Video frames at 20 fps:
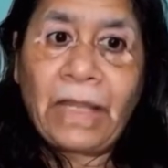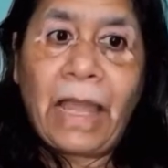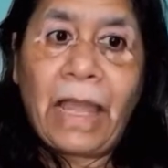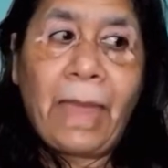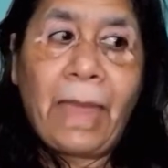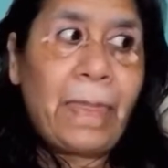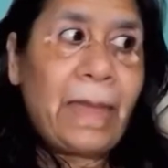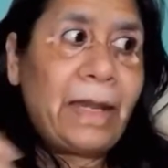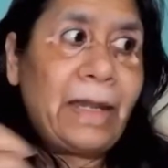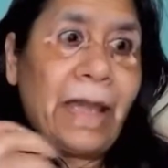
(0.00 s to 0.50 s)

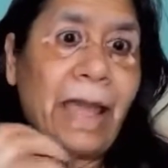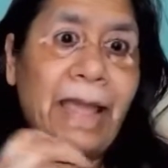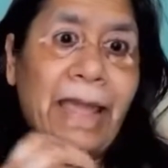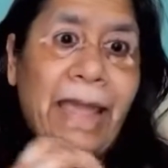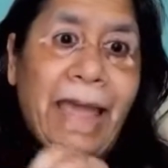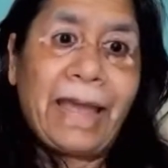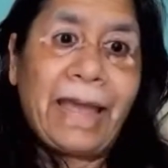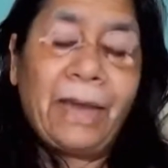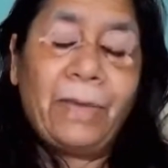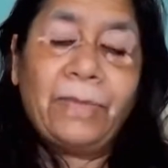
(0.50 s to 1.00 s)
And then
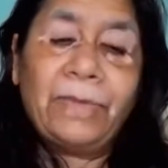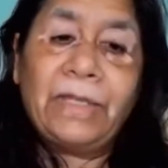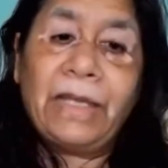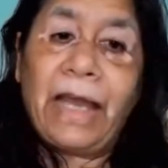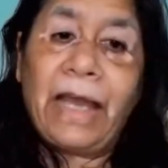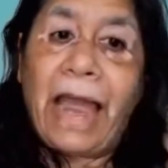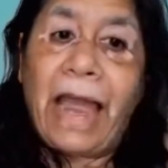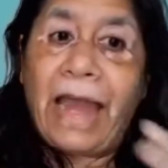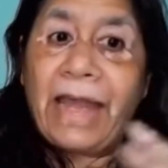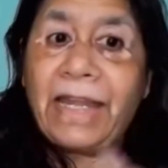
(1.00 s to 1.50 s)
the
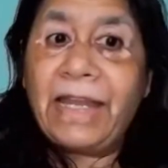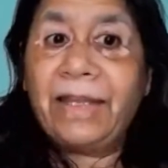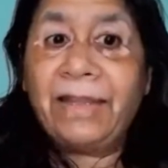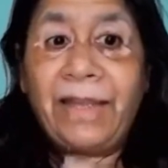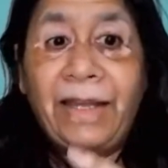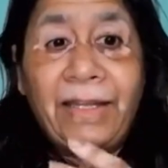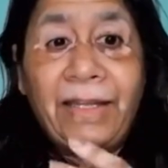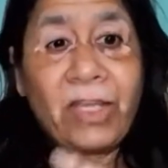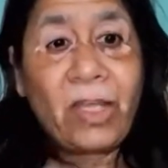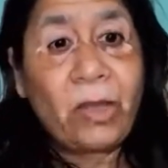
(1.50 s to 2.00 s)
idea
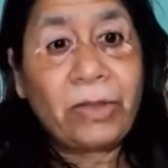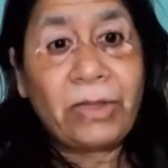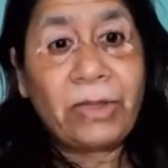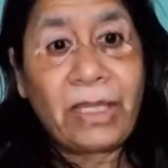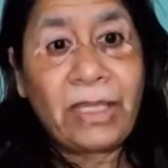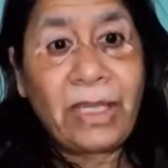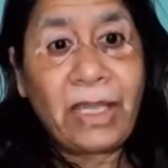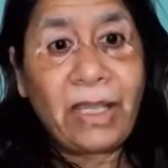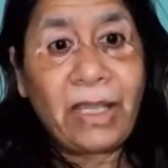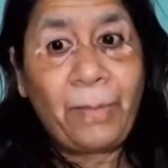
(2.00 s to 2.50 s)
that you're
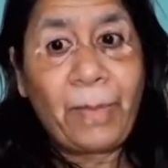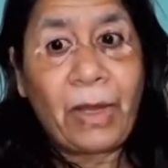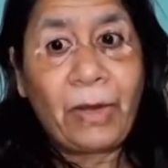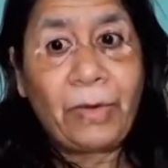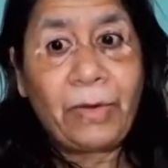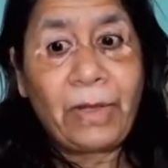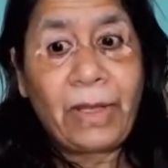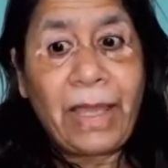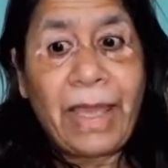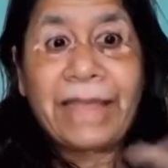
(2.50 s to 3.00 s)
thinking
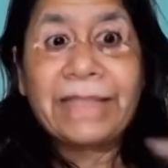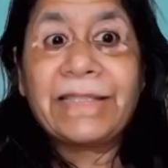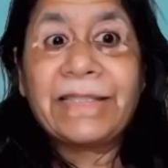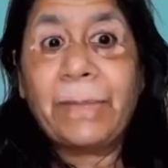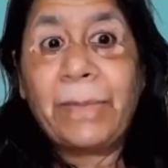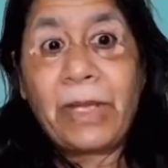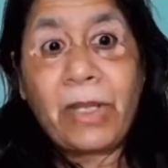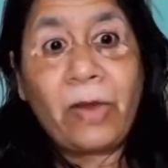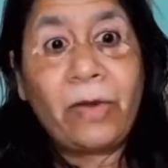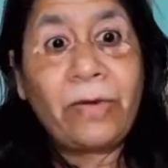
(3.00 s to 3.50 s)
about, has
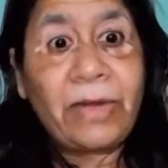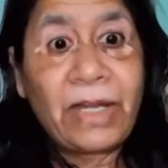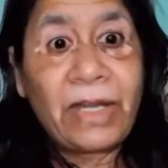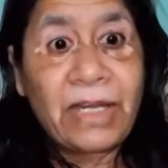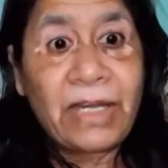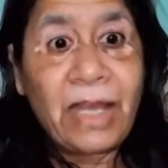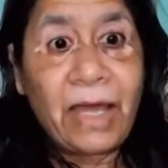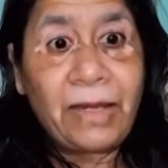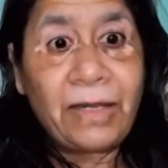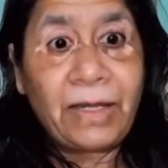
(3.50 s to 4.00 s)
somebody already
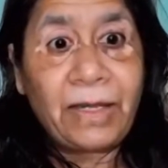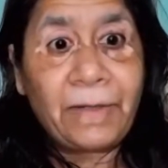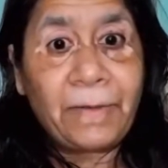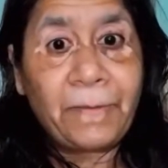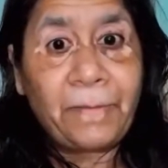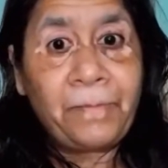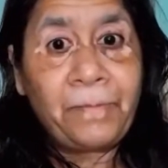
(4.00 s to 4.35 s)
done it?